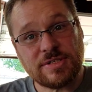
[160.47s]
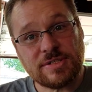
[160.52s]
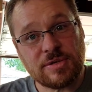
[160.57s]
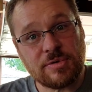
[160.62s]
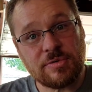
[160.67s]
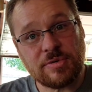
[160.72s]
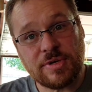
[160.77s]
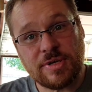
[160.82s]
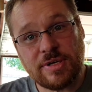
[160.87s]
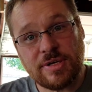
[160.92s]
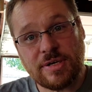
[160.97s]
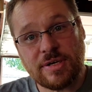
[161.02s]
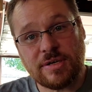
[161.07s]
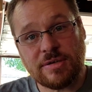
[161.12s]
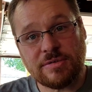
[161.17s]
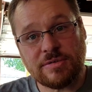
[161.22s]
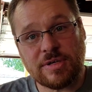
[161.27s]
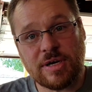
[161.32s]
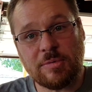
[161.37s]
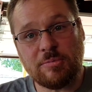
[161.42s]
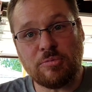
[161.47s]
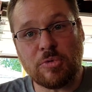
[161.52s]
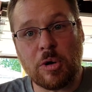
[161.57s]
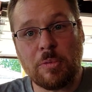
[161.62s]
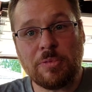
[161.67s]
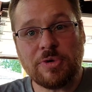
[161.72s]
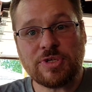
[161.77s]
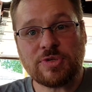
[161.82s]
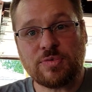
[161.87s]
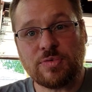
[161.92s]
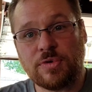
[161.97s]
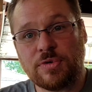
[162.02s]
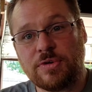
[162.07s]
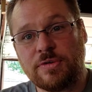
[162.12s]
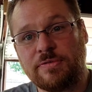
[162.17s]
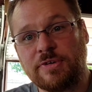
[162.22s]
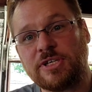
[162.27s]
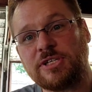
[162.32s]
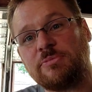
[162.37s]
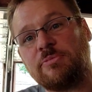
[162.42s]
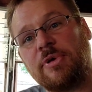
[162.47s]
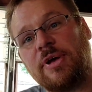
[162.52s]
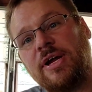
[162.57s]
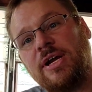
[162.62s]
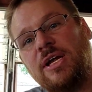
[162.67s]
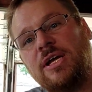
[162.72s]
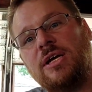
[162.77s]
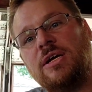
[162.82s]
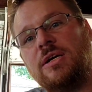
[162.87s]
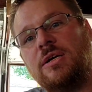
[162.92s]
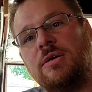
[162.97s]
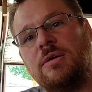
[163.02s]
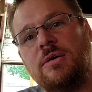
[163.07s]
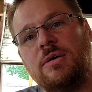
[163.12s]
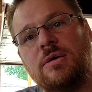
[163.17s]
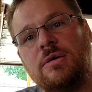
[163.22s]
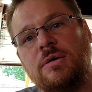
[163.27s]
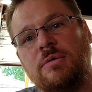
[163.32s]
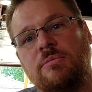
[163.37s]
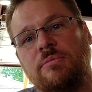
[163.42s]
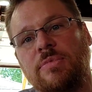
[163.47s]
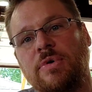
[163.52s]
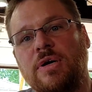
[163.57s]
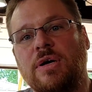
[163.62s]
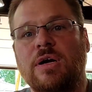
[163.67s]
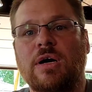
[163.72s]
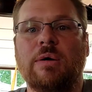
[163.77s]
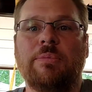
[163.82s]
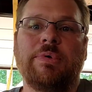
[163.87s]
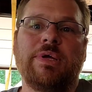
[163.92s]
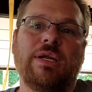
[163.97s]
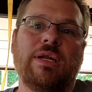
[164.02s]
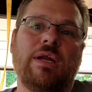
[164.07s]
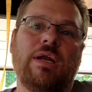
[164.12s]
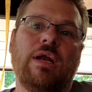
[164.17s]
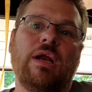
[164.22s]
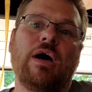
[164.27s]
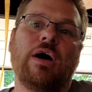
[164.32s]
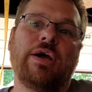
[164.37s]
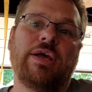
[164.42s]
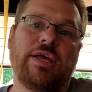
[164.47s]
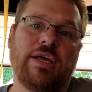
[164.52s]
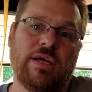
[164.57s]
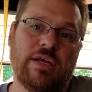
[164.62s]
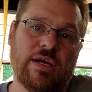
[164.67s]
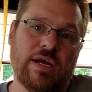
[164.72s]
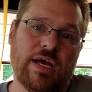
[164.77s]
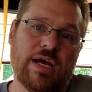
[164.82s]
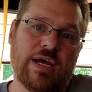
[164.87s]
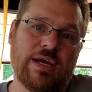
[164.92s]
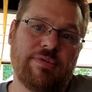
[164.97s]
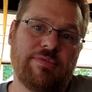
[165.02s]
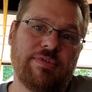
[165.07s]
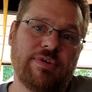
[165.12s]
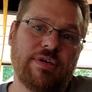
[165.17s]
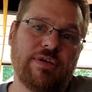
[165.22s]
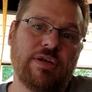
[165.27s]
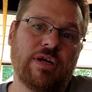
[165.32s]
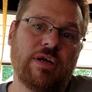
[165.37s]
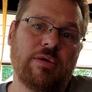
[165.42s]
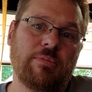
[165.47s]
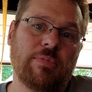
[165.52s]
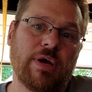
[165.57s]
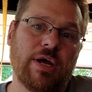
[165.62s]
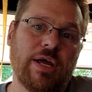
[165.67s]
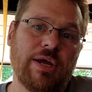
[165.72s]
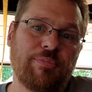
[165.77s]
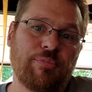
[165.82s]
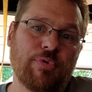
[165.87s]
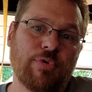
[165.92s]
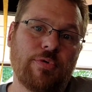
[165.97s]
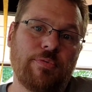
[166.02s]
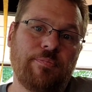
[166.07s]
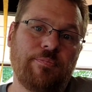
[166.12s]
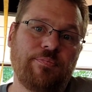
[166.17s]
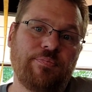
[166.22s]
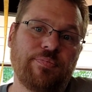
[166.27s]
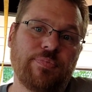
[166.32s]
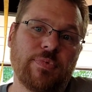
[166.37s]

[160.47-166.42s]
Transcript: It's only a moment's worth of explaining, but I'll be lucky to have it done by April.